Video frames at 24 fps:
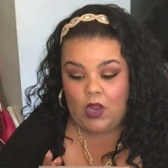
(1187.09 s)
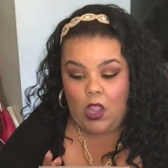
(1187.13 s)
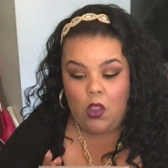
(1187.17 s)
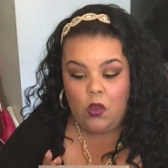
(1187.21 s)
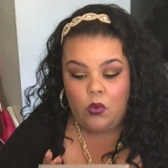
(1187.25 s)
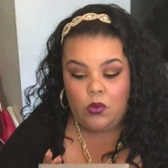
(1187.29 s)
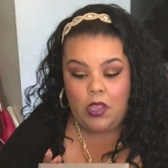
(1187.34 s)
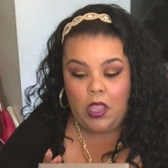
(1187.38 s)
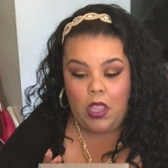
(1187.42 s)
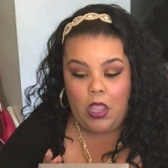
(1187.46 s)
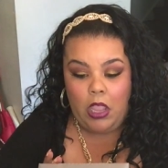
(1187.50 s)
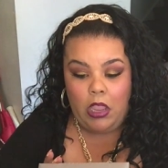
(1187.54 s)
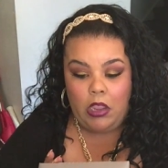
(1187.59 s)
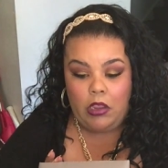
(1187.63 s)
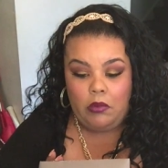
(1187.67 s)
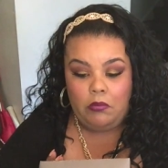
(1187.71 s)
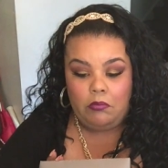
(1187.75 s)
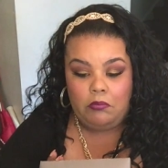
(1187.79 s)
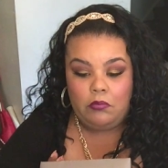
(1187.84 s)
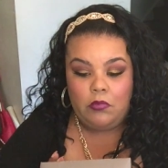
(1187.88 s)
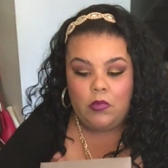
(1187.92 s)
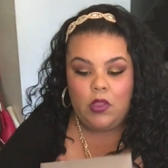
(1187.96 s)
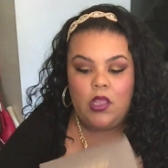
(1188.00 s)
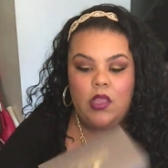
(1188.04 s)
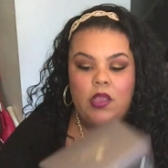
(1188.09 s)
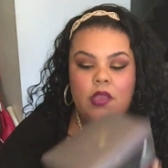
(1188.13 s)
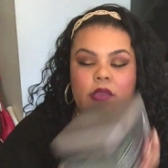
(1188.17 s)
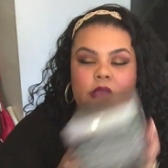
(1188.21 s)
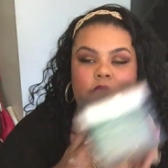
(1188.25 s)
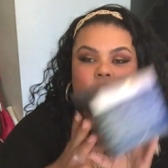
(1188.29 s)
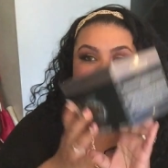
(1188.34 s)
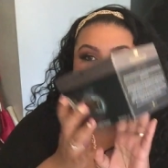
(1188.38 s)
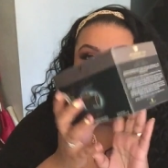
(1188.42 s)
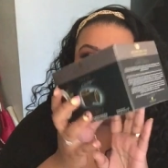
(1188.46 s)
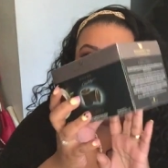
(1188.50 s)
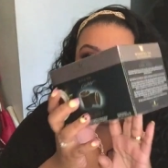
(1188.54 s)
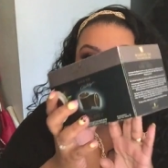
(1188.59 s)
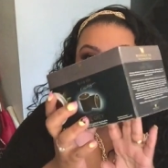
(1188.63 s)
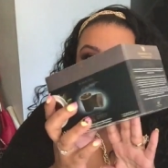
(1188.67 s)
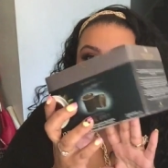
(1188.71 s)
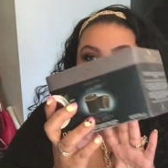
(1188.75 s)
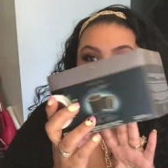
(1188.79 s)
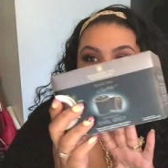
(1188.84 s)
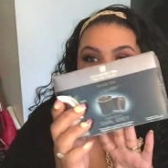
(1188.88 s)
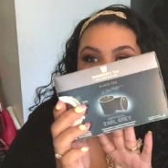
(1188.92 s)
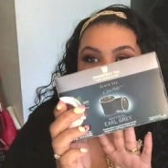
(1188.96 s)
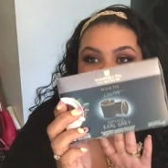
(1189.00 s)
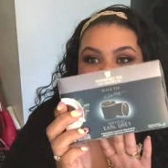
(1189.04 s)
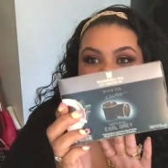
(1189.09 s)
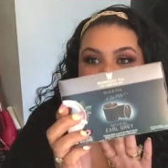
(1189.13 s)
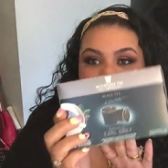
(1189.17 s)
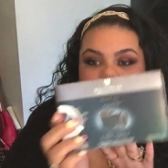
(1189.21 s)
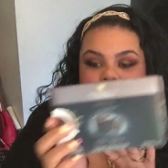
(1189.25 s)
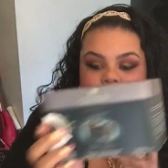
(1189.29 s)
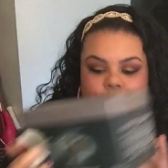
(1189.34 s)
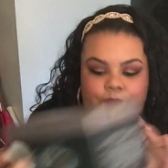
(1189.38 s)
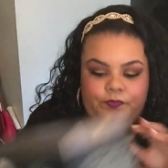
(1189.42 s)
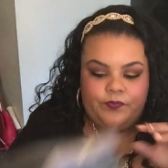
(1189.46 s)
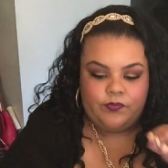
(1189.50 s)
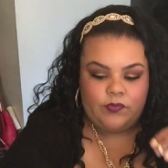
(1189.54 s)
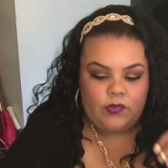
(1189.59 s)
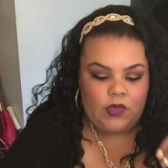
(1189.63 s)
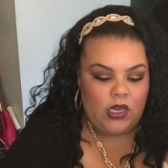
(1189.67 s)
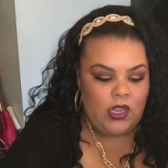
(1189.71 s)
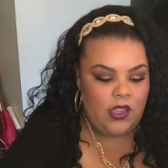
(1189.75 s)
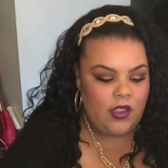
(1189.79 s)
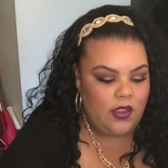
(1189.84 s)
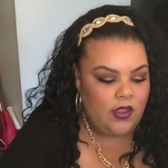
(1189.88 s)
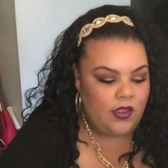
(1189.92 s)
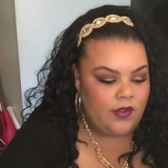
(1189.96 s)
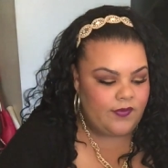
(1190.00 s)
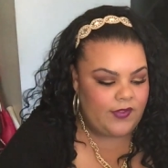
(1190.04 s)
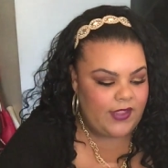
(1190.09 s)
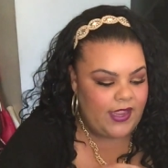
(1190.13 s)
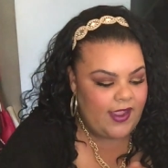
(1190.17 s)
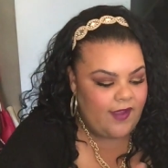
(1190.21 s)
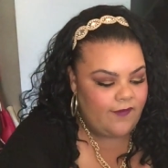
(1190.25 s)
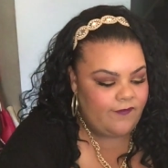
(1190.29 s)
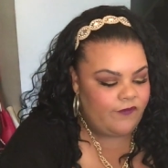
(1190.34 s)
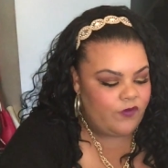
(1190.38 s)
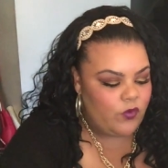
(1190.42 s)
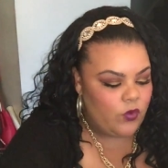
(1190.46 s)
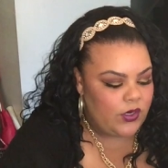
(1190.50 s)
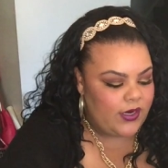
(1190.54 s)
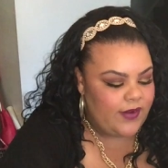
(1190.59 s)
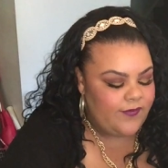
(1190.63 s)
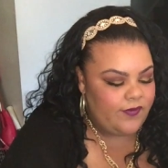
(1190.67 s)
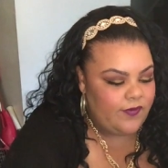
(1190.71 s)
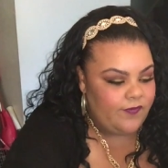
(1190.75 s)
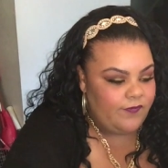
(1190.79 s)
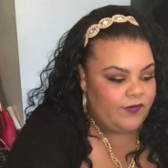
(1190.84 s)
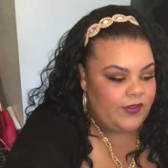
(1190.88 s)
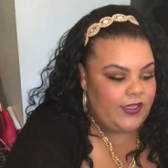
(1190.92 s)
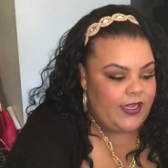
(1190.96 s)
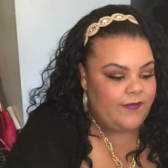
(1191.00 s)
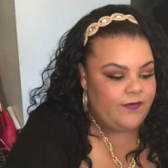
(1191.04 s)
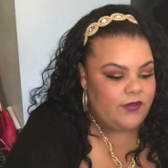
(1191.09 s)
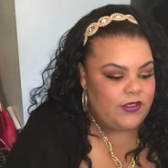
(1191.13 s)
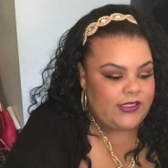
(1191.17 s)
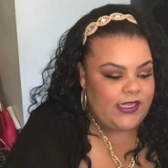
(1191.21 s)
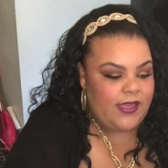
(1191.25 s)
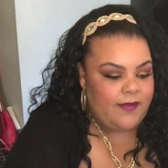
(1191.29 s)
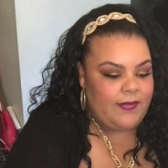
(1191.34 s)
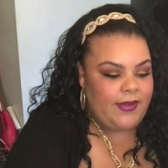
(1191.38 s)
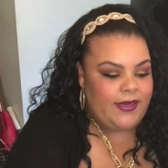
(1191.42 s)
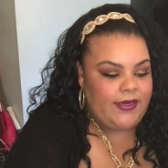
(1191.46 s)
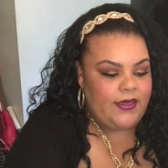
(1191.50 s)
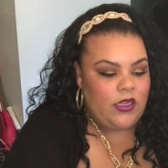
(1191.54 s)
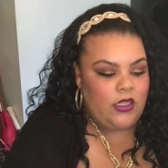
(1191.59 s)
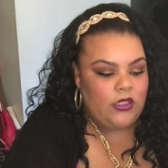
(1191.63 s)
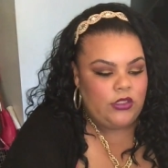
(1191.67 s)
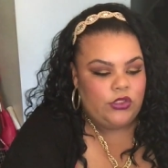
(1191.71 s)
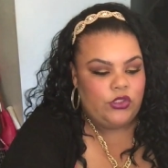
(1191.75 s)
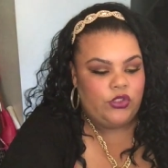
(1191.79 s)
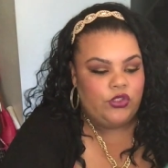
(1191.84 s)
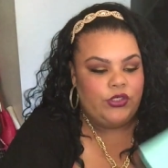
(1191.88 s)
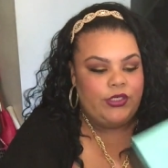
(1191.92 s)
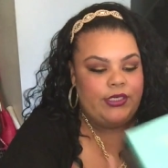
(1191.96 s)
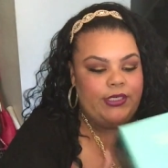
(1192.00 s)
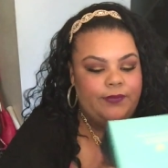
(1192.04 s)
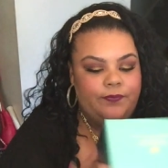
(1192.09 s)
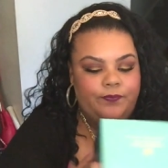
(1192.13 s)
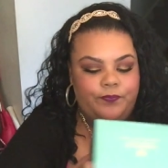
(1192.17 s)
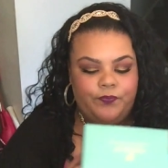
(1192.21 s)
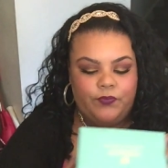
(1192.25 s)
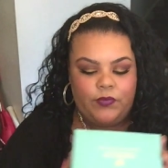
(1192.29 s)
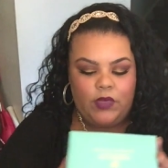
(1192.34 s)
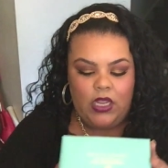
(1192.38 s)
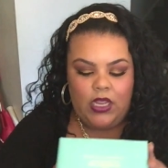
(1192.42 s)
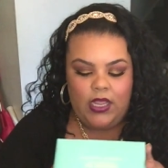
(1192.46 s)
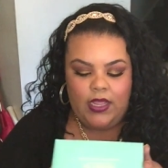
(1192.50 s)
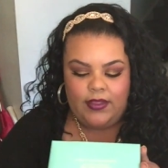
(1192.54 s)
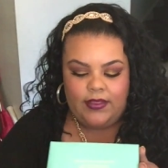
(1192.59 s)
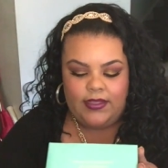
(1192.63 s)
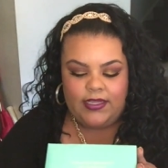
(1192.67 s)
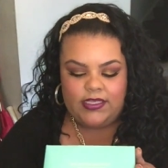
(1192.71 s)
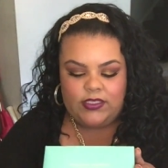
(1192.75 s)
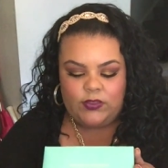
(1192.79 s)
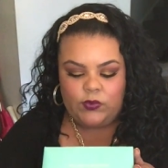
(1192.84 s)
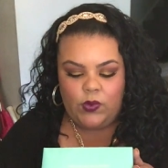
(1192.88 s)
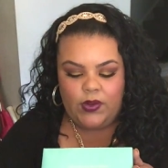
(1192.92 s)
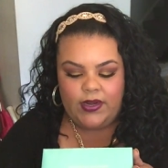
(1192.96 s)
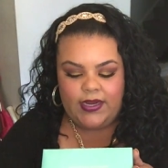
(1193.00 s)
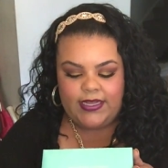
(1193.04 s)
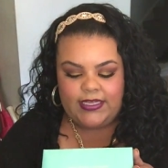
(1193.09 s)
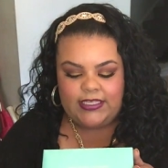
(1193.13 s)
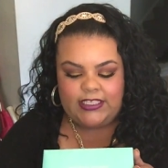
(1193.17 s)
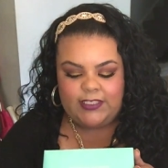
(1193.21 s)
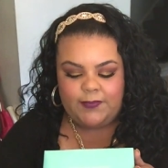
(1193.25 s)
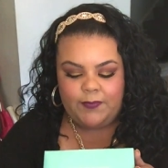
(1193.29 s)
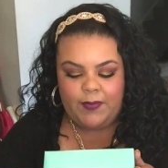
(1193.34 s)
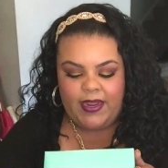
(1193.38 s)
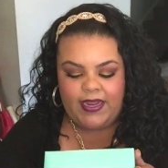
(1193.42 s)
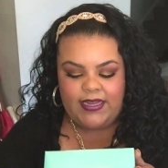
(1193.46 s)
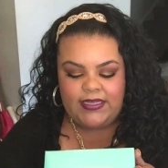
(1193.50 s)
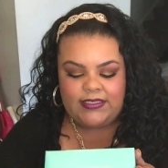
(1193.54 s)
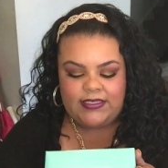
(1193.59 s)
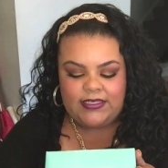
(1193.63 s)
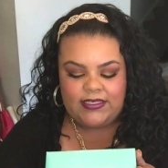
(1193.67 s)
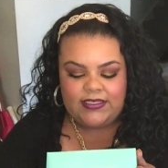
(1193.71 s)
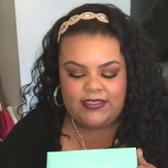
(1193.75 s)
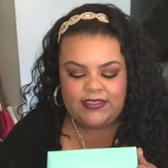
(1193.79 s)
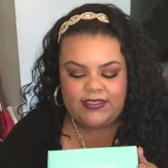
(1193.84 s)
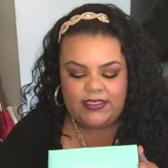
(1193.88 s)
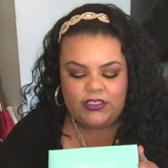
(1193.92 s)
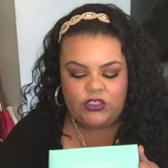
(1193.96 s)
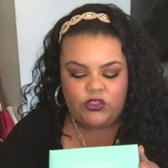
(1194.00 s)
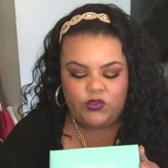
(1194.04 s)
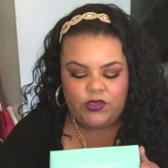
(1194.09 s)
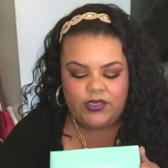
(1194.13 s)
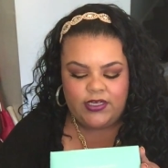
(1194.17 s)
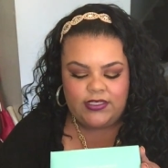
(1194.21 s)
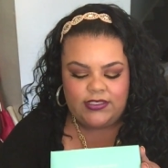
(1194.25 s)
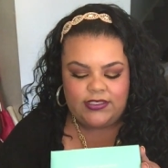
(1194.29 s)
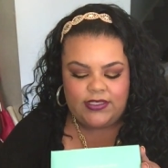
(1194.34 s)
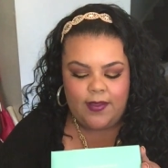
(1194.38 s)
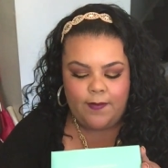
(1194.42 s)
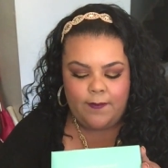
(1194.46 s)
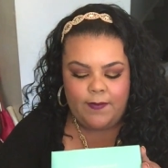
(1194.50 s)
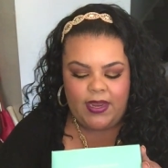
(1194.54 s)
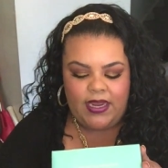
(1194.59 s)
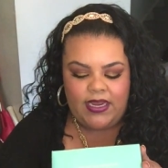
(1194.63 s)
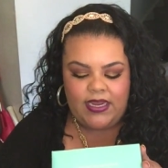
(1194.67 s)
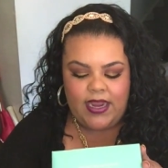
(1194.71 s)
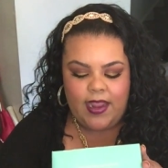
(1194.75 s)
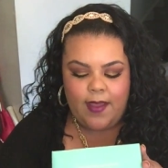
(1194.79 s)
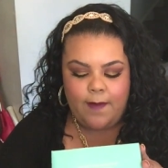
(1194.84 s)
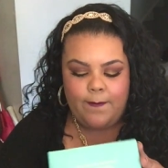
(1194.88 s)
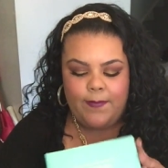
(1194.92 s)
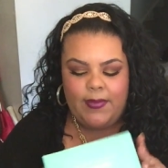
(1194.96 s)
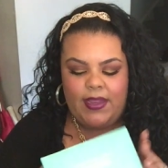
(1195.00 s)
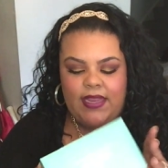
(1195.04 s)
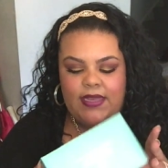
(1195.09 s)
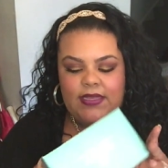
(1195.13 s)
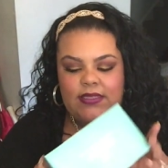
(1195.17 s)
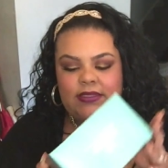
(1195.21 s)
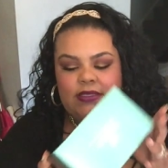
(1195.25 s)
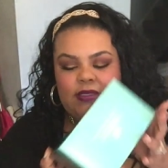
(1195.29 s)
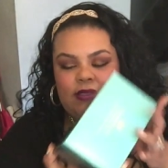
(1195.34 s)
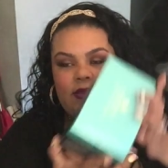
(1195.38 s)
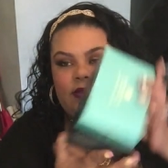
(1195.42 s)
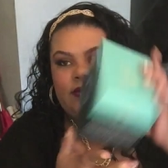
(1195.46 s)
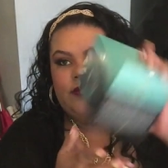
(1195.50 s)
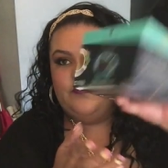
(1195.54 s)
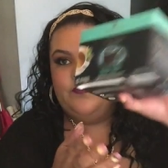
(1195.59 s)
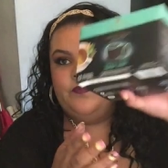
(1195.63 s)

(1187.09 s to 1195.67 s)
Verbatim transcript: Okay, so that's this one. They have four different flavors at my Dollar Tree. This one is Spice Citrus Mania Mint.